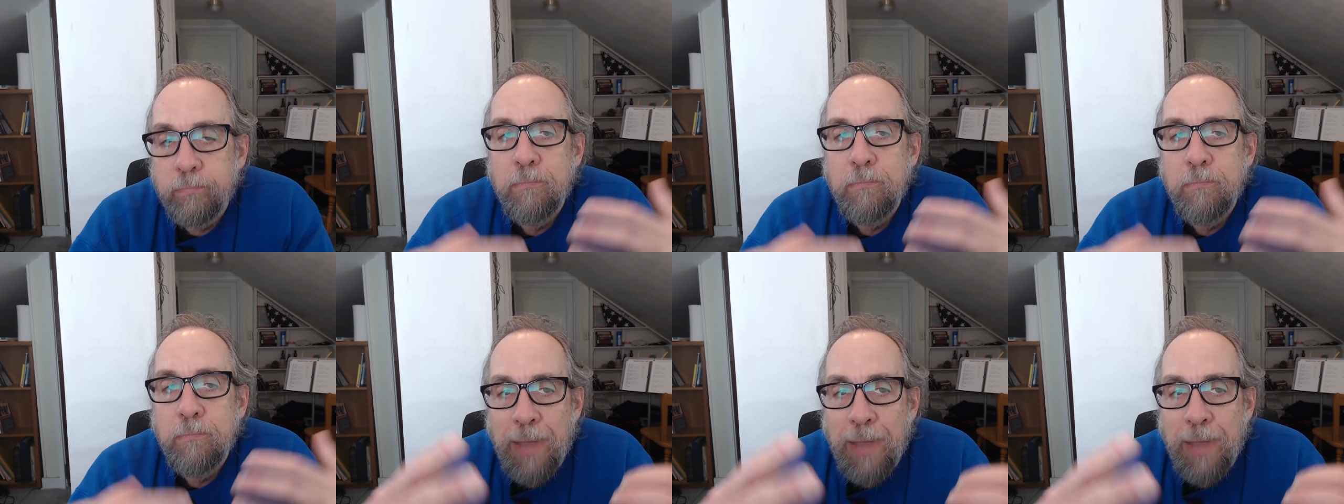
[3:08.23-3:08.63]

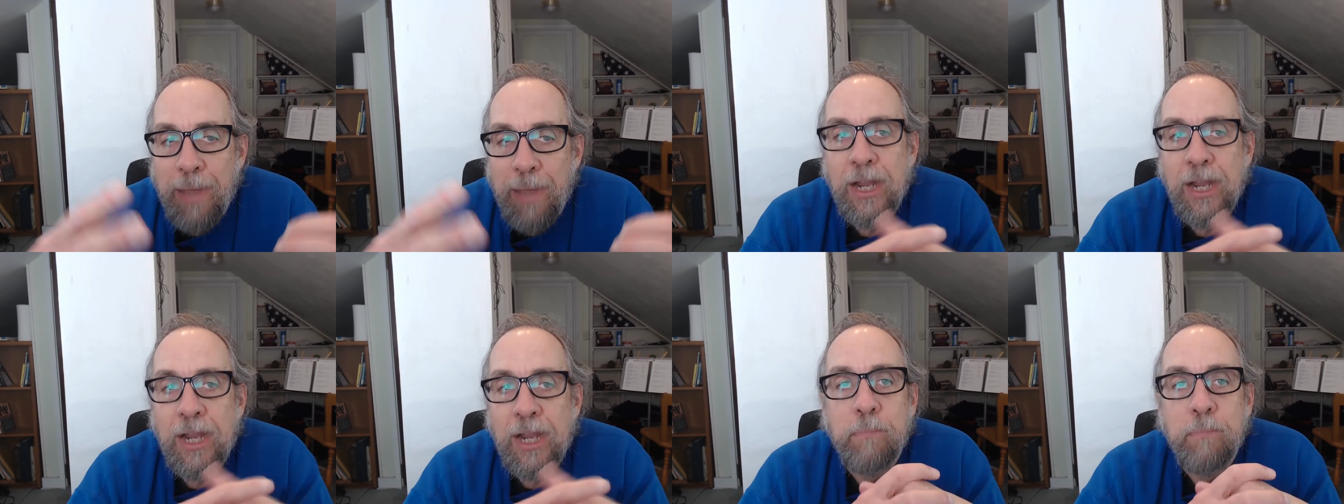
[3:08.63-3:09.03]
pack
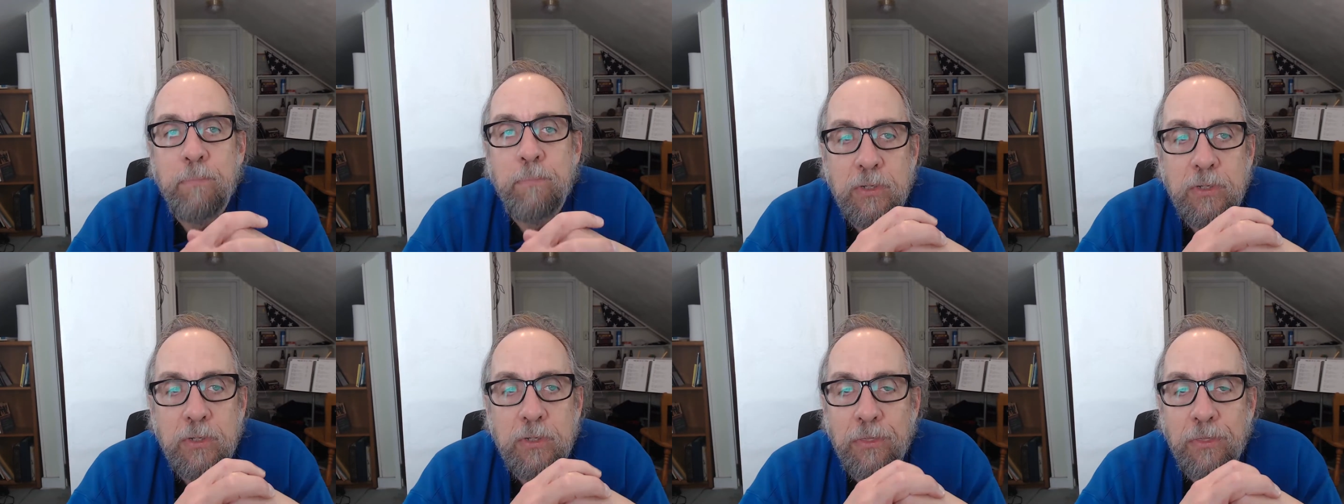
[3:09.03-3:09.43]
up your
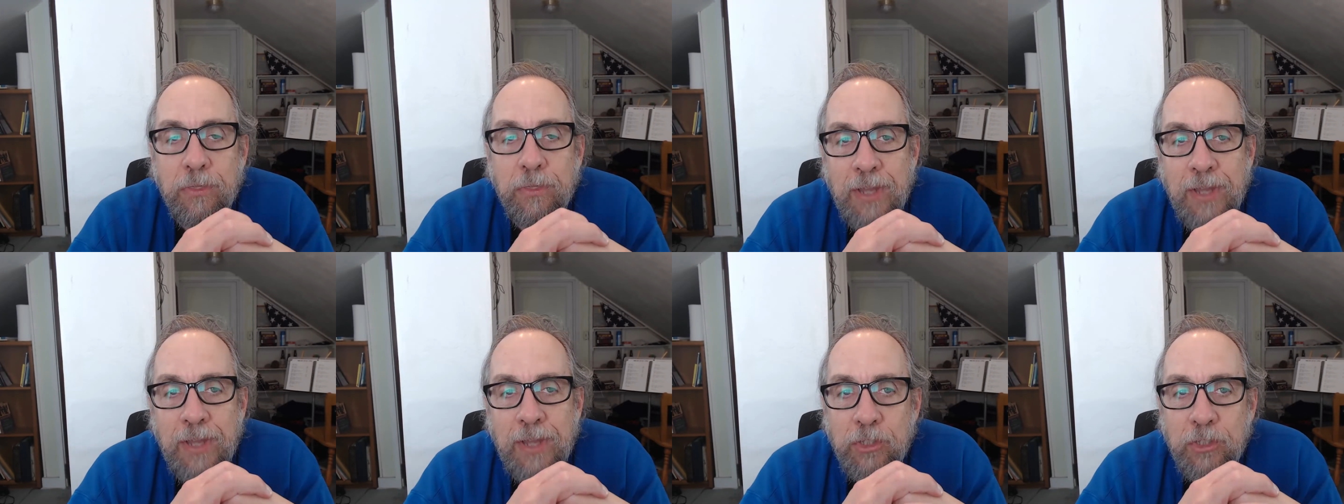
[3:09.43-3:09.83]

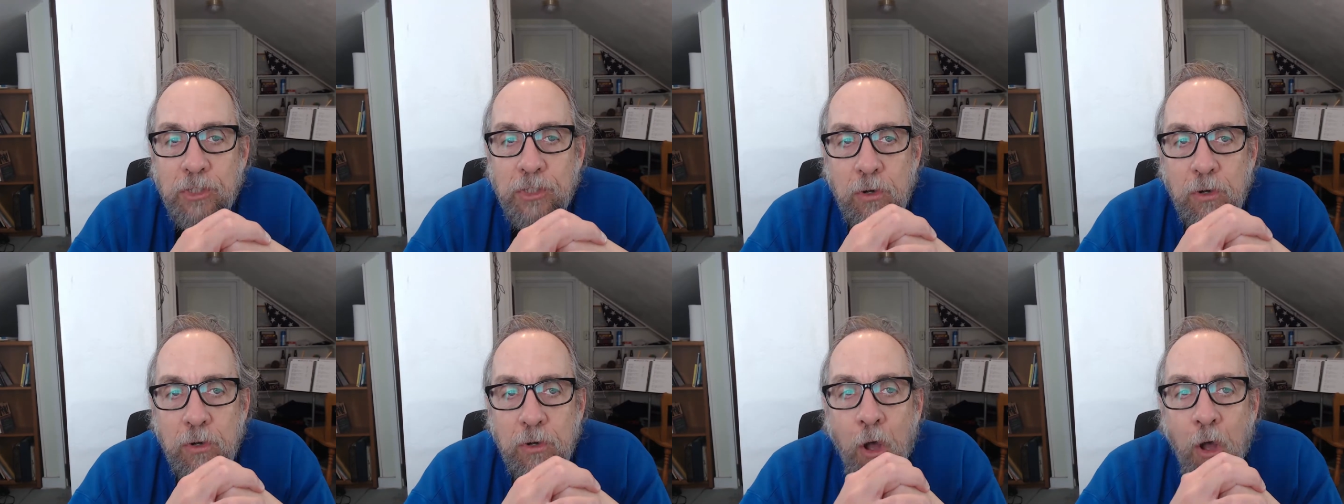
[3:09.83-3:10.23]
synthesizer and
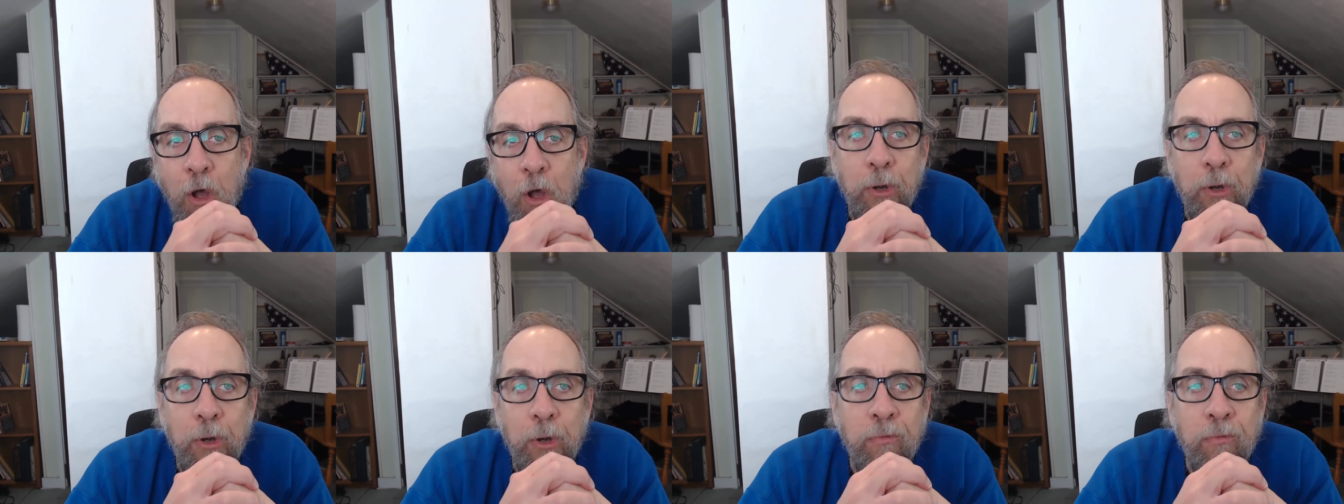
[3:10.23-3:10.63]
haul it
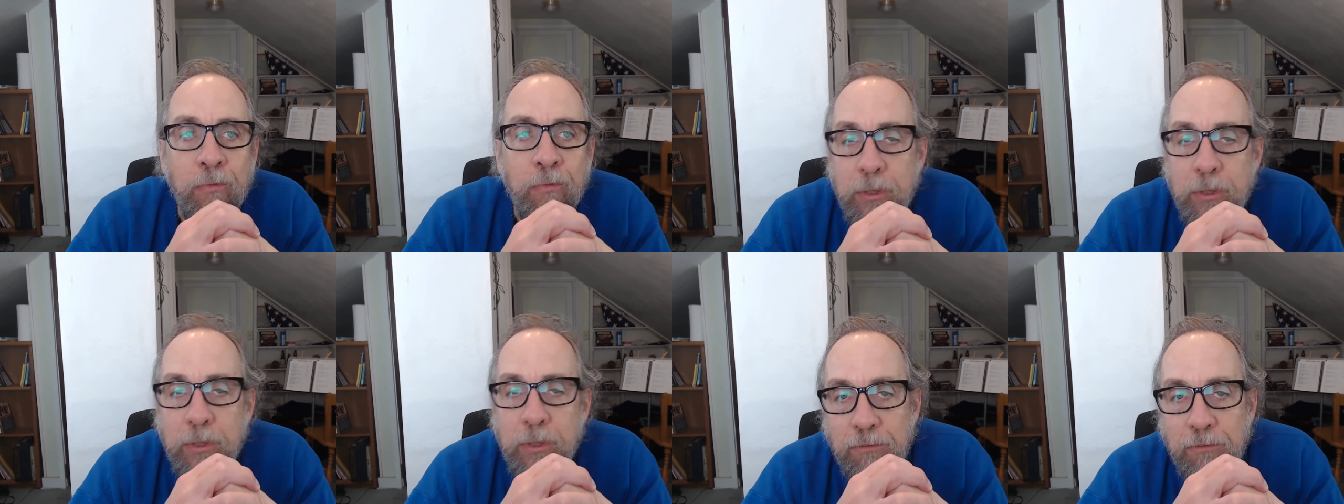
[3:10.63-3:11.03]
off with you
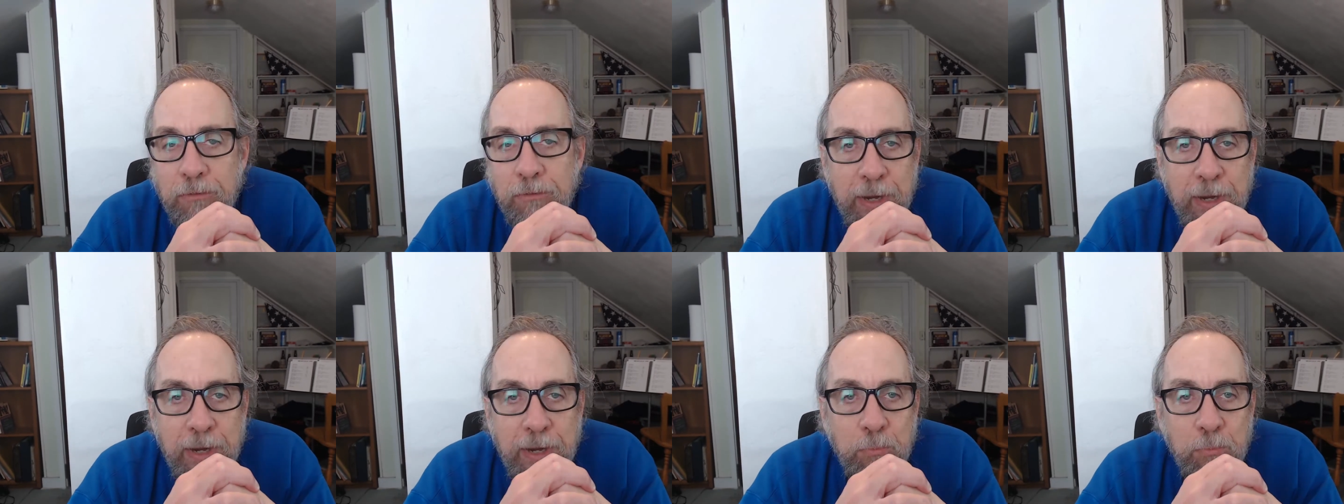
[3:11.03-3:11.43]
to
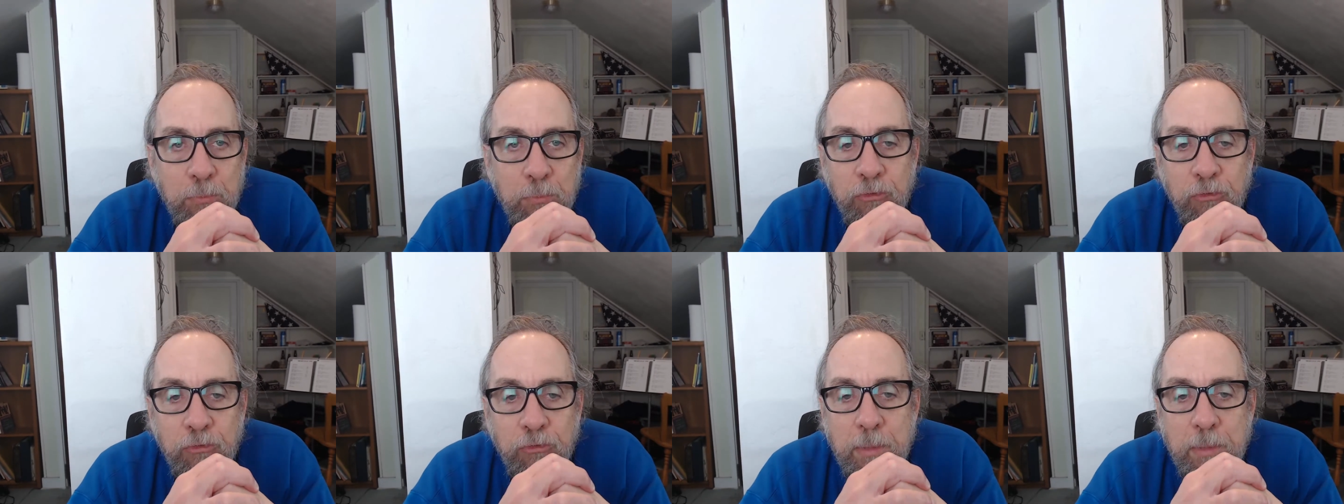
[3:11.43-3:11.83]
various
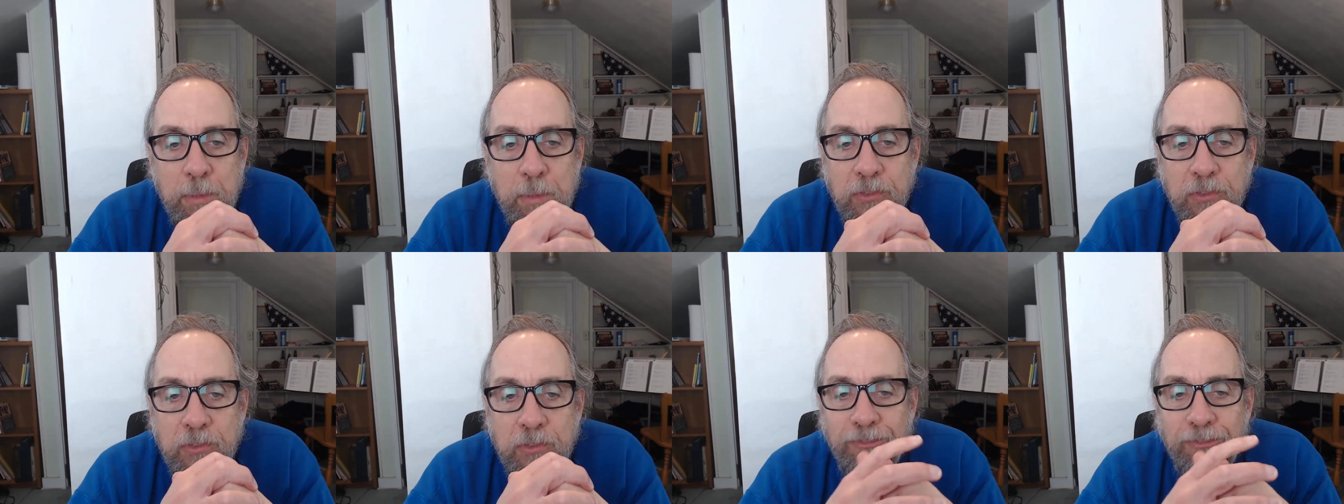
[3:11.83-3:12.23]
performance
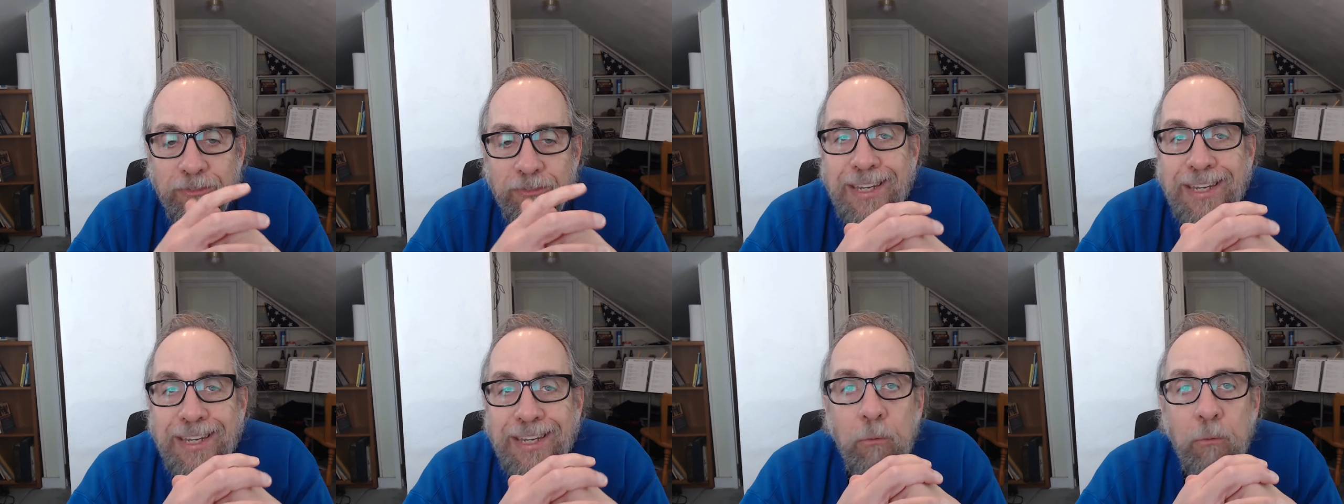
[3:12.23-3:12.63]

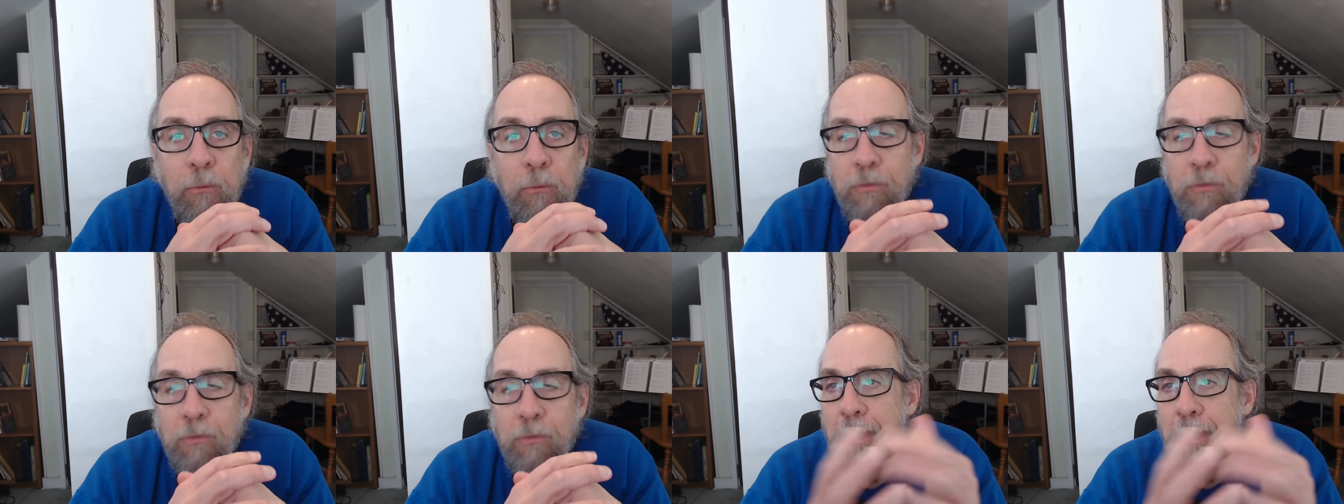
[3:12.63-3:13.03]
venues,
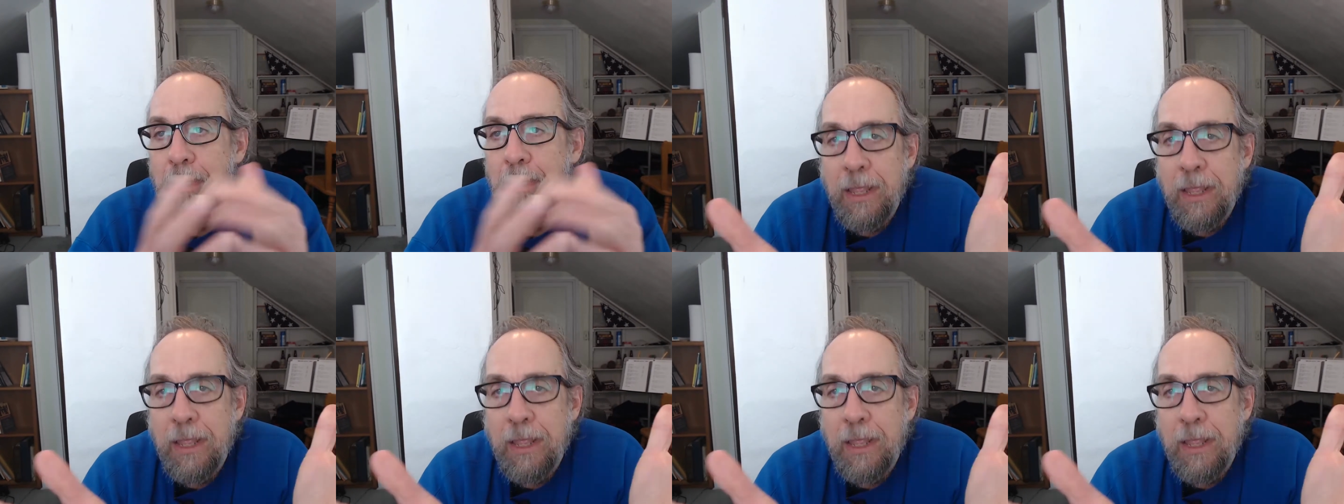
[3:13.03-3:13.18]
then